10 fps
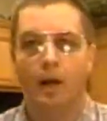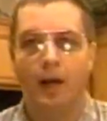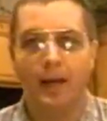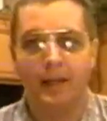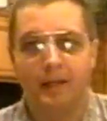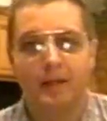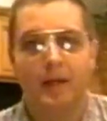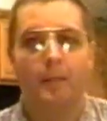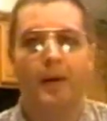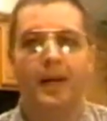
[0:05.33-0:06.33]
Hi,
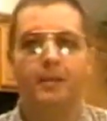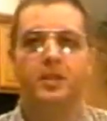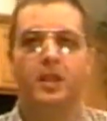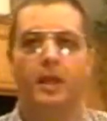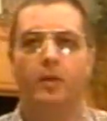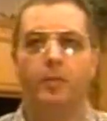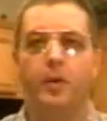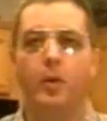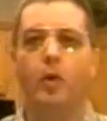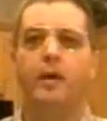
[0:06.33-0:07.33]
my name is Leonard
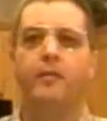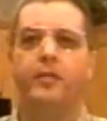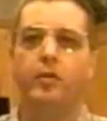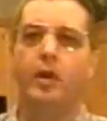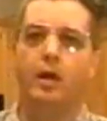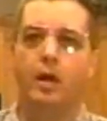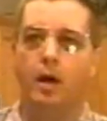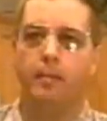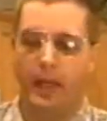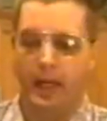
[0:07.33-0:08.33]
with PureWaterForYou.com,